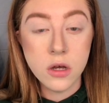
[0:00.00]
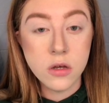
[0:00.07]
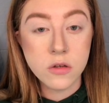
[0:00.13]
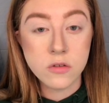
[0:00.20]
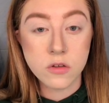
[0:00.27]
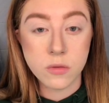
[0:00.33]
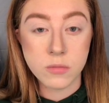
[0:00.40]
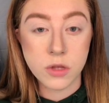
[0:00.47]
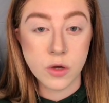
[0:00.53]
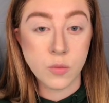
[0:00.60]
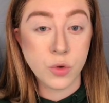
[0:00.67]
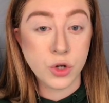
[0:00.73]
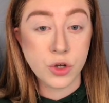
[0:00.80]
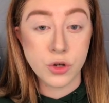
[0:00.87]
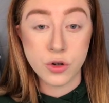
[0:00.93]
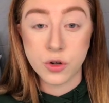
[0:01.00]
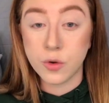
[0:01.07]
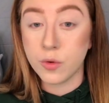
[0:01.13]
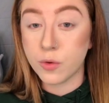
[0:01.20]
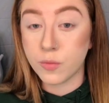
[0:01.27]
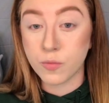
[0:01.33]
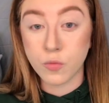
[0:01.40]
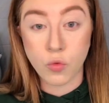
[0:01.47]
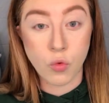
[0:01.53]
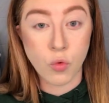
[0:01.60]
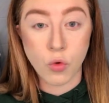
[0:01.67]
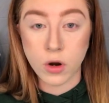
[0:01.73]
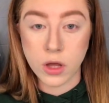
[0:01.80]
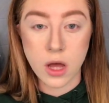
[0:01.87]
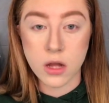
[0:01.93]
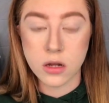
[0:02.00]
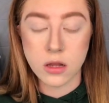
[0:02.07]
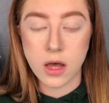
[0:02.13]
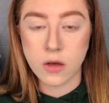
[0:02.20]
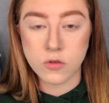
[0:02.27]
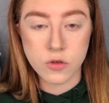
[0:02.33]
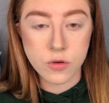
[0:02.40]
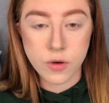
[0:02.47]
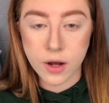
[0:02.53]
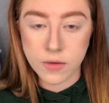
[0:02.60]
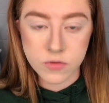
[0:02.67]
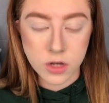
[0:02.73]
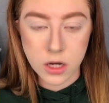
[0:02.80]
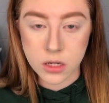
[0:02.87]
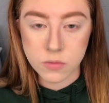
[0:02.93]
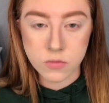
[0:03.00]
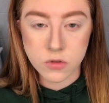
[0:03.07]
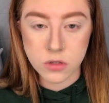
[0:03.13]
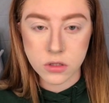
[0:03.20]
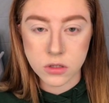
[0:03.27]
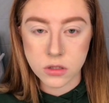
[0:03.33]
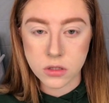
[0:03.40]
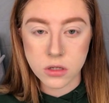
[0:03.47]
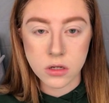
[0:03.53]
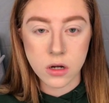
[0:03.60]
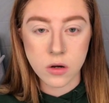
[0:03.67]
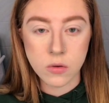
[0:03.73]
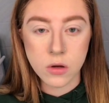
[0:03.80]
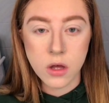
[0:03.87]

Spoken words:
something where you're running out of the house. You don't have time to,